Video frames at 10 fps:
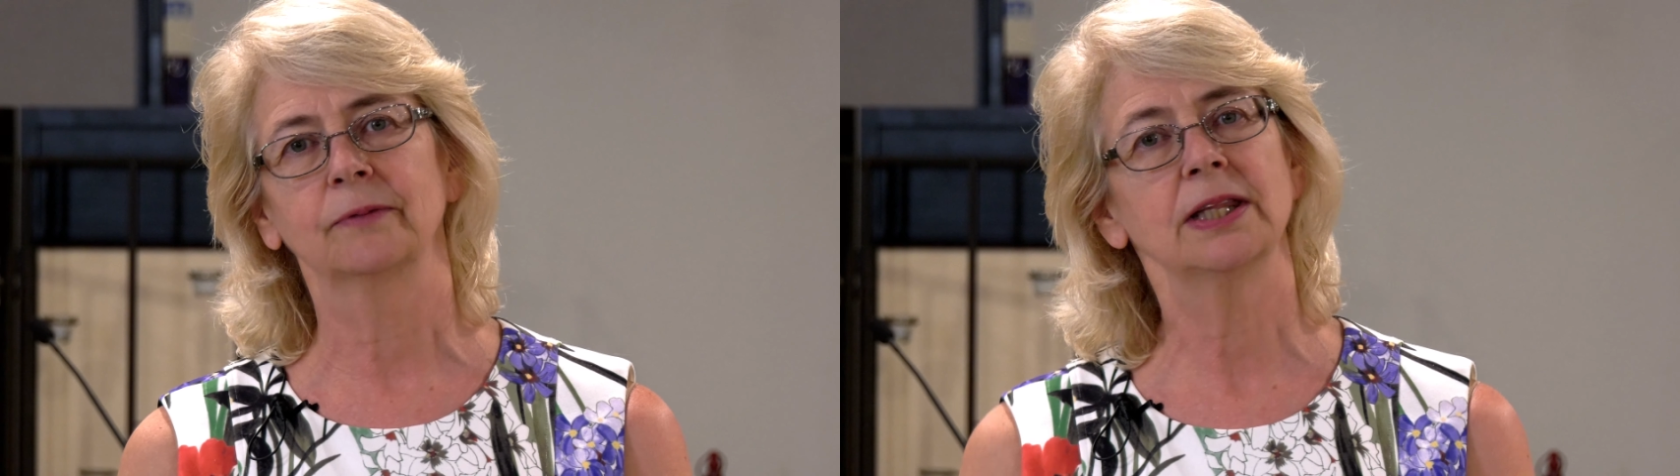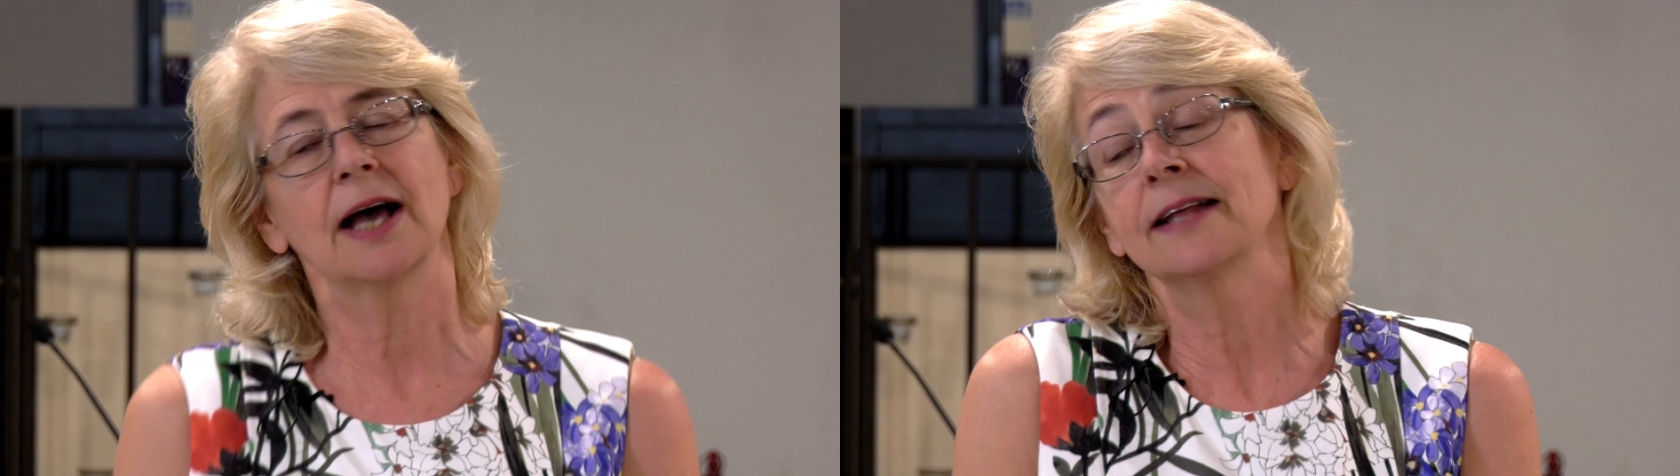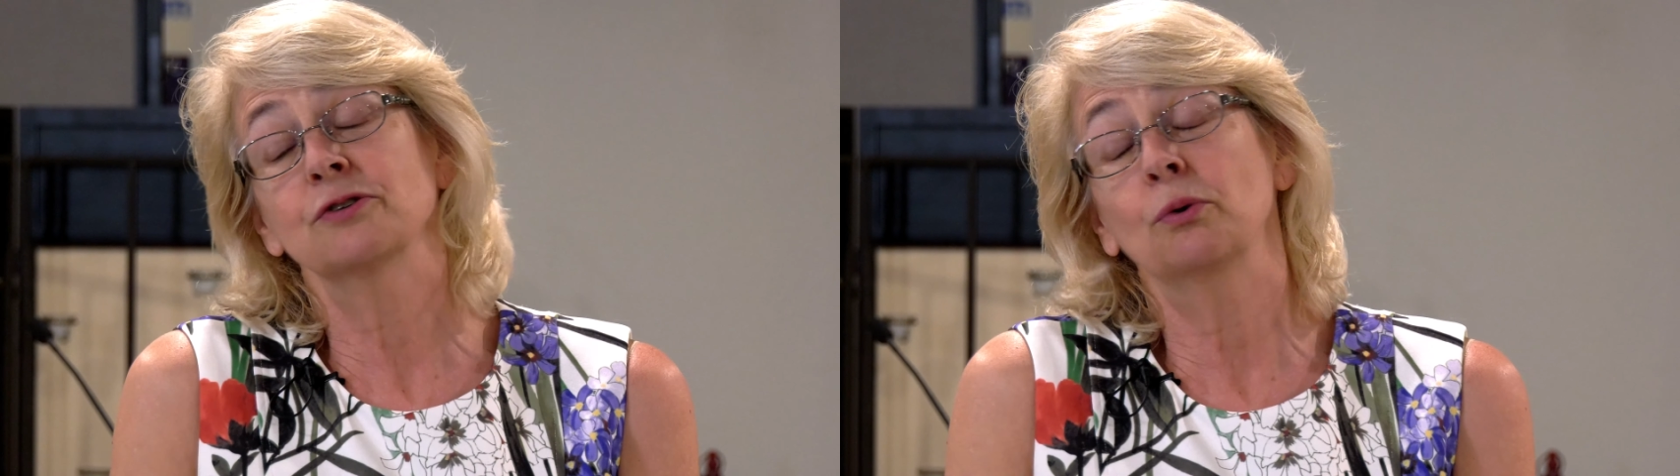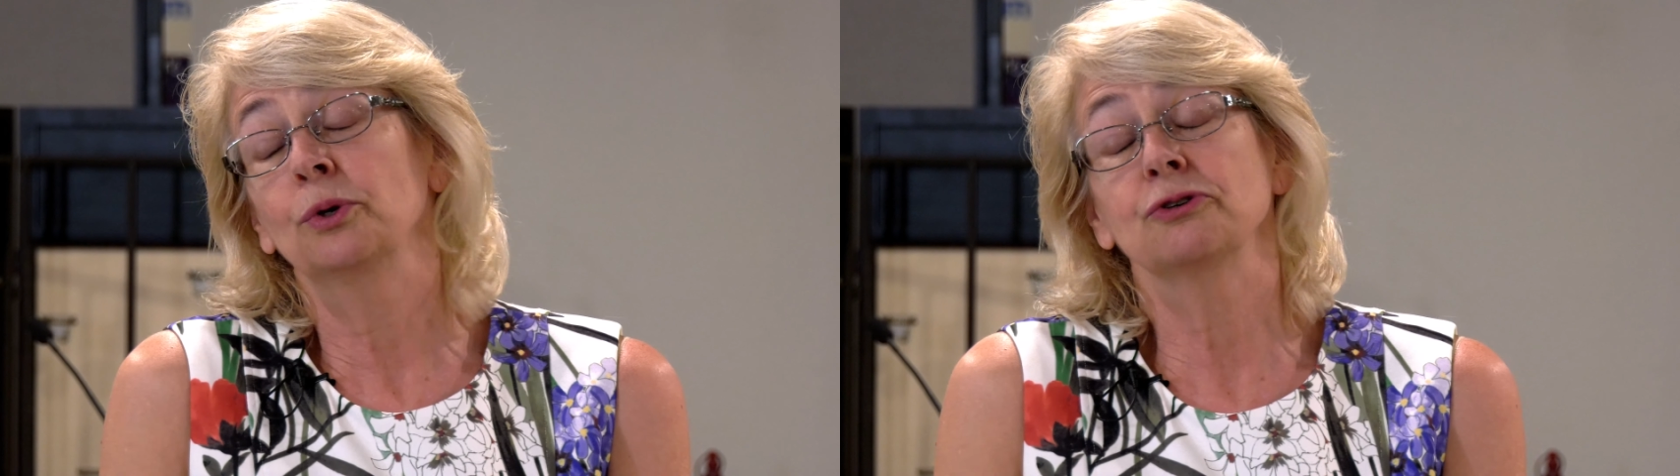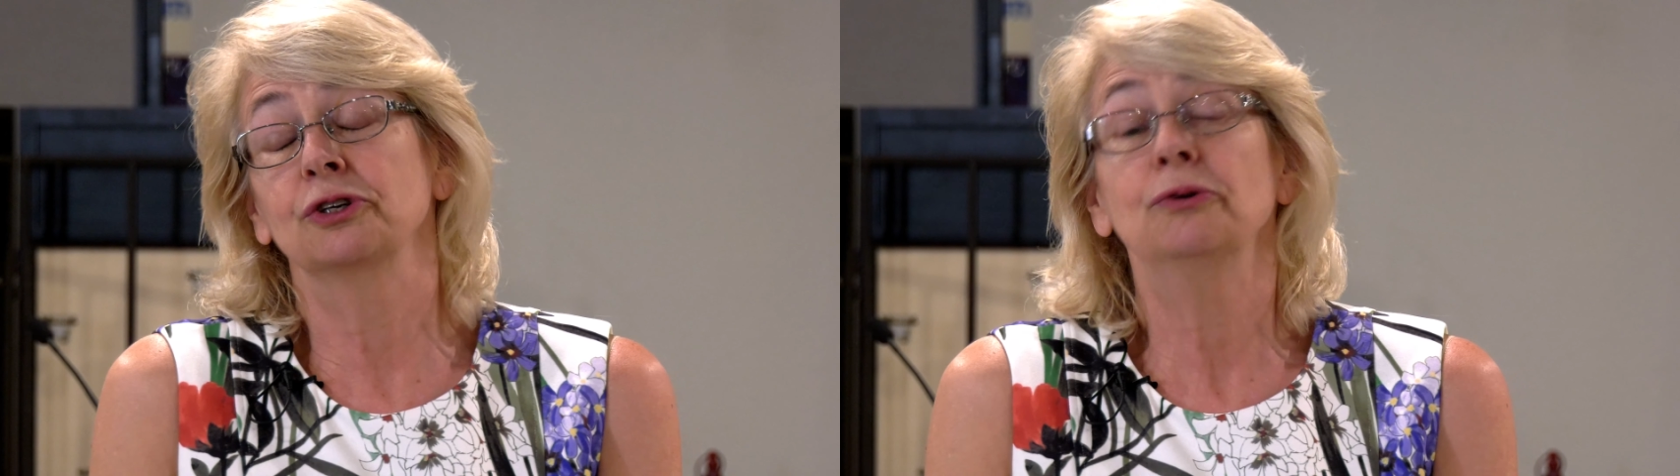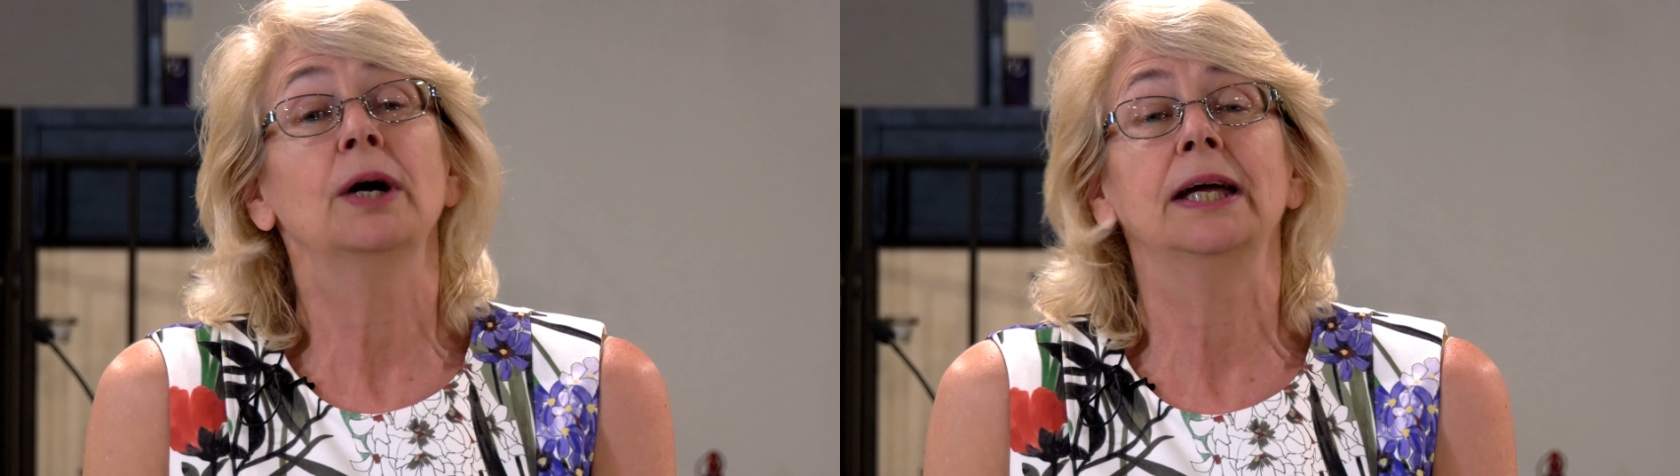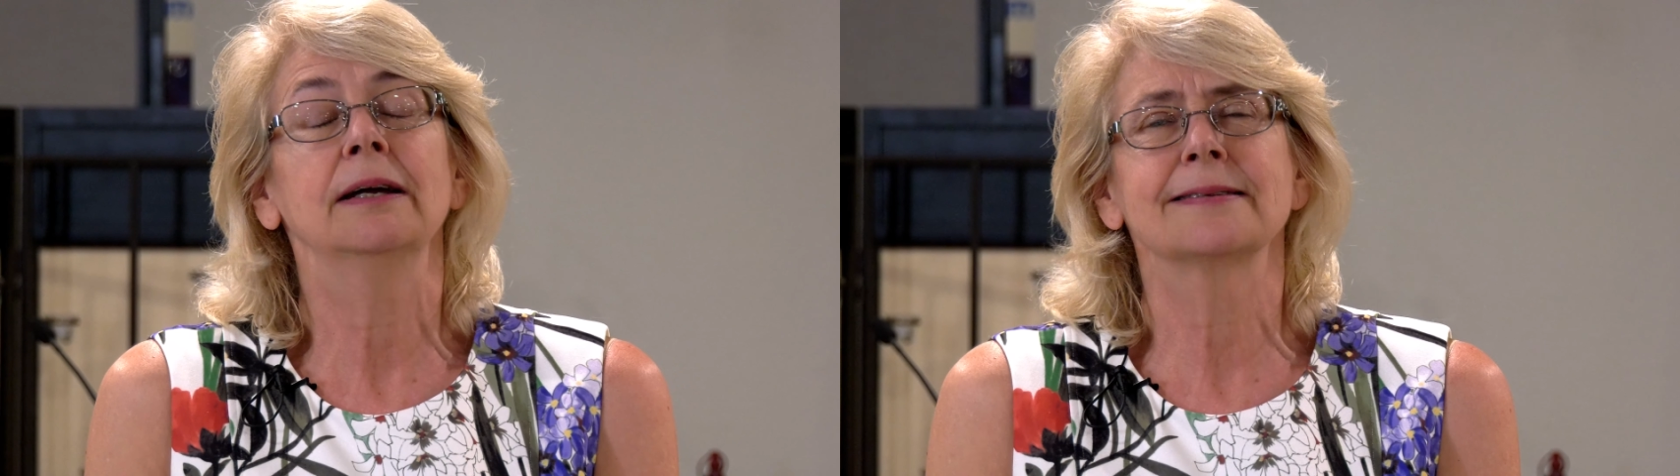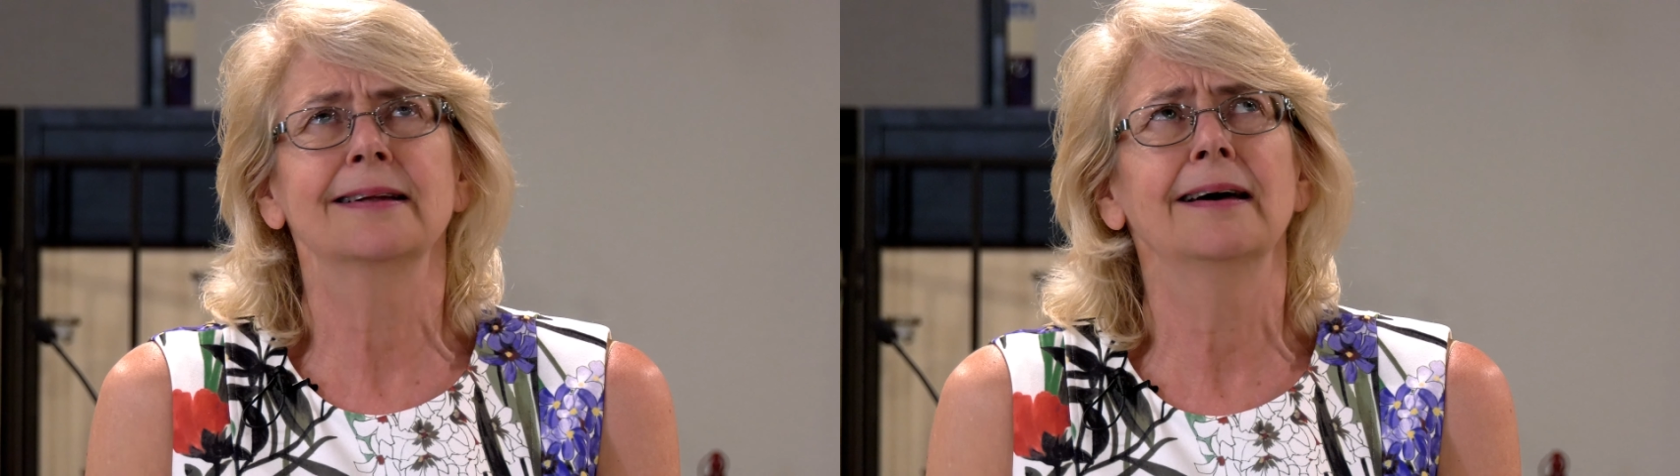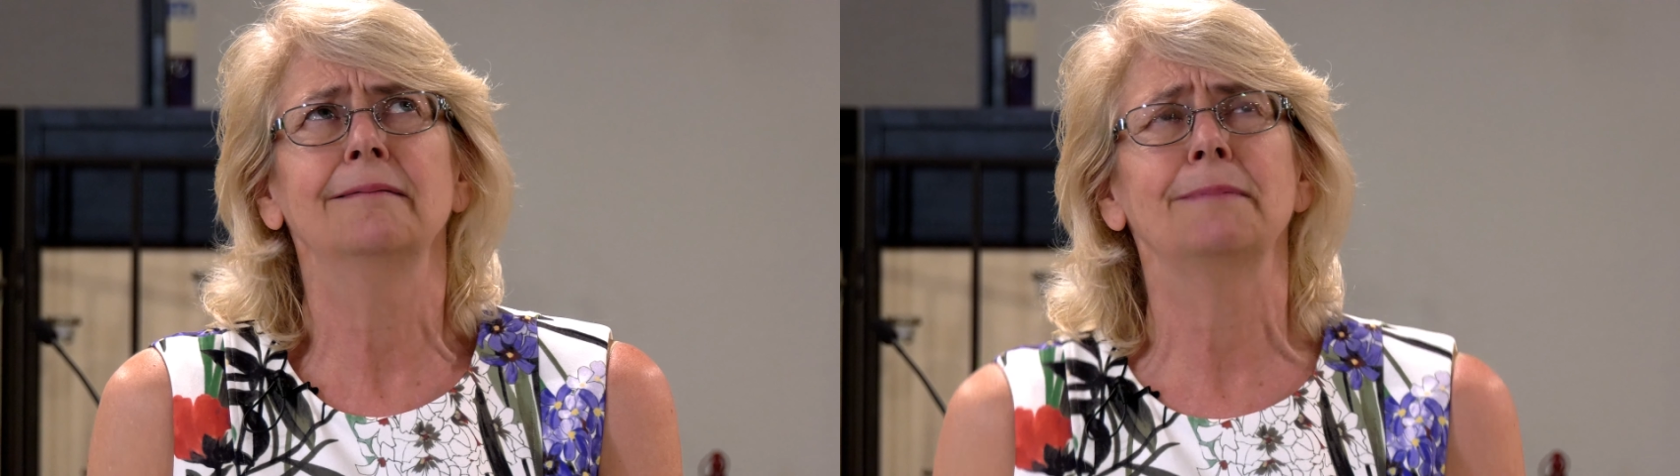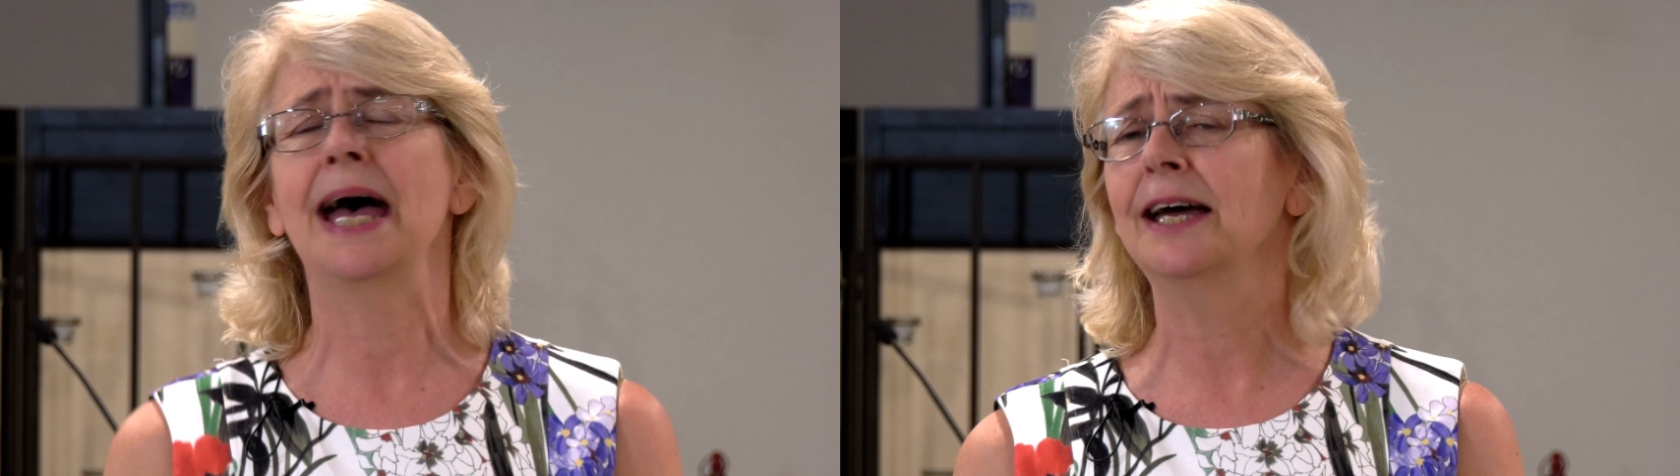That's what we're doing. It's
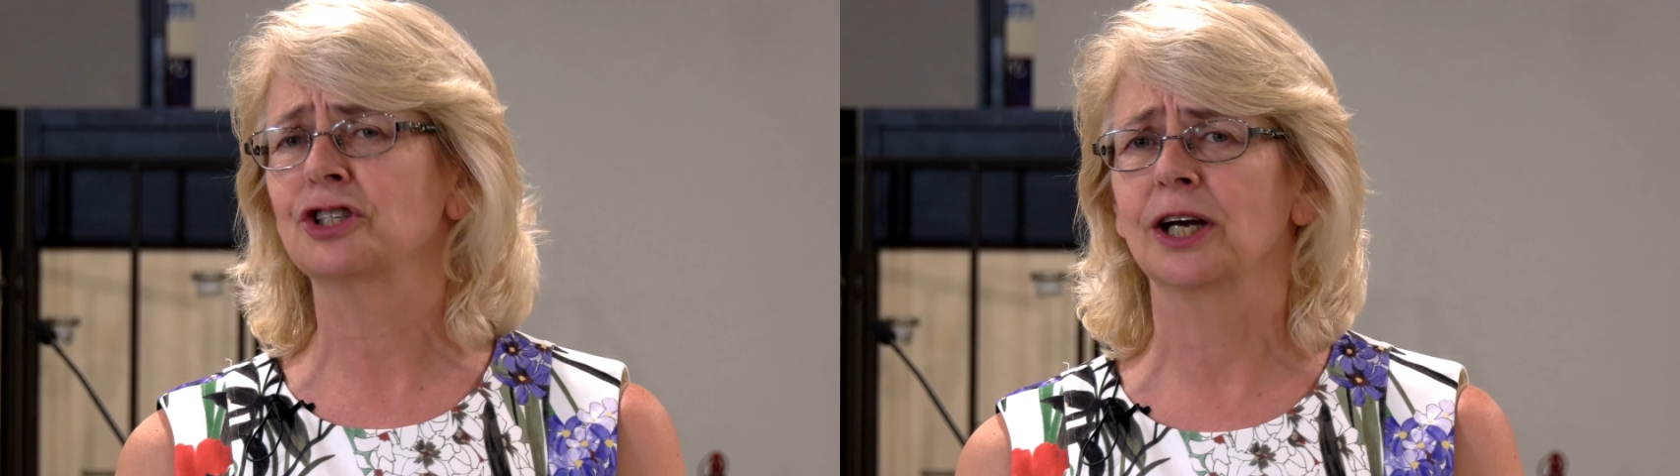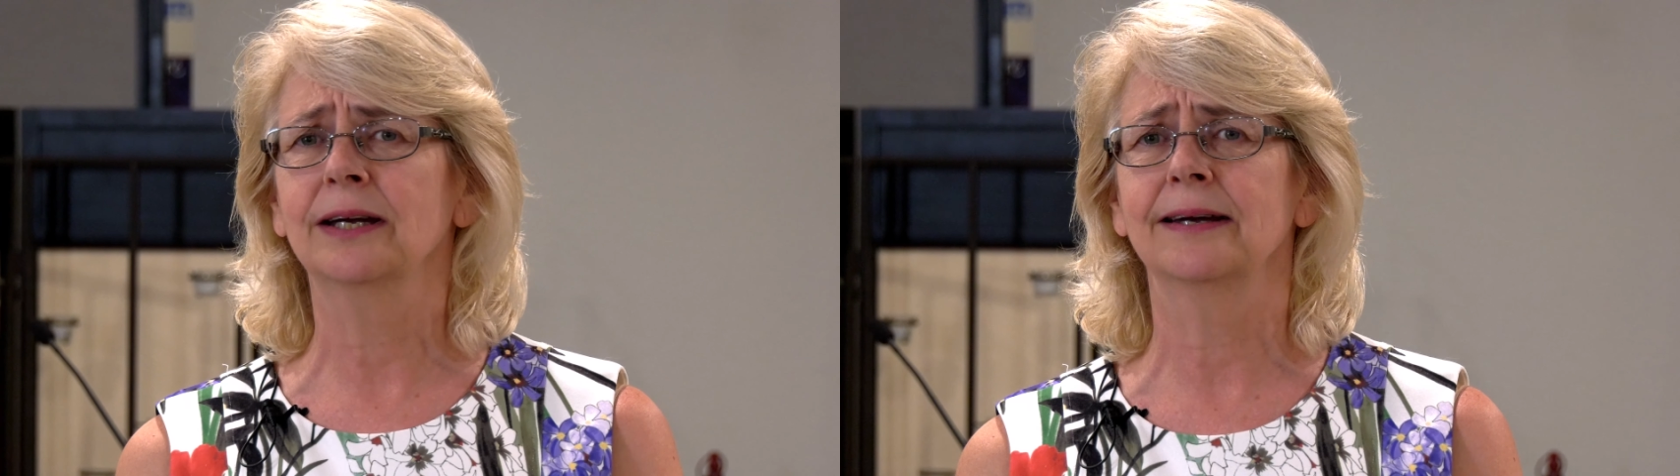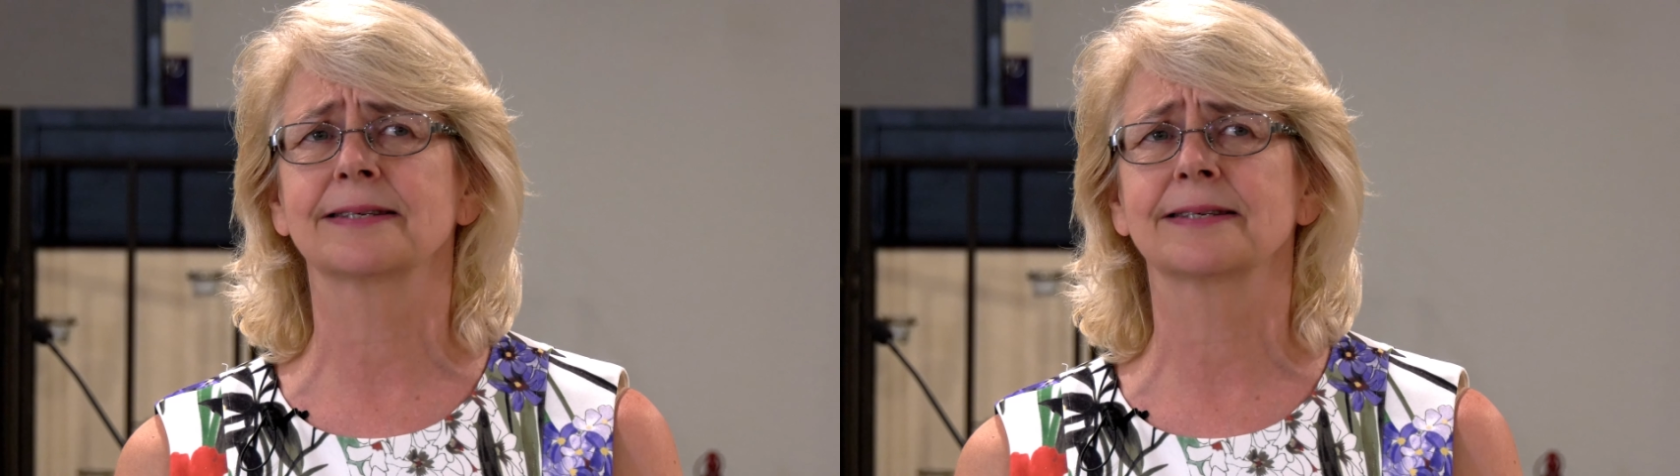not magic.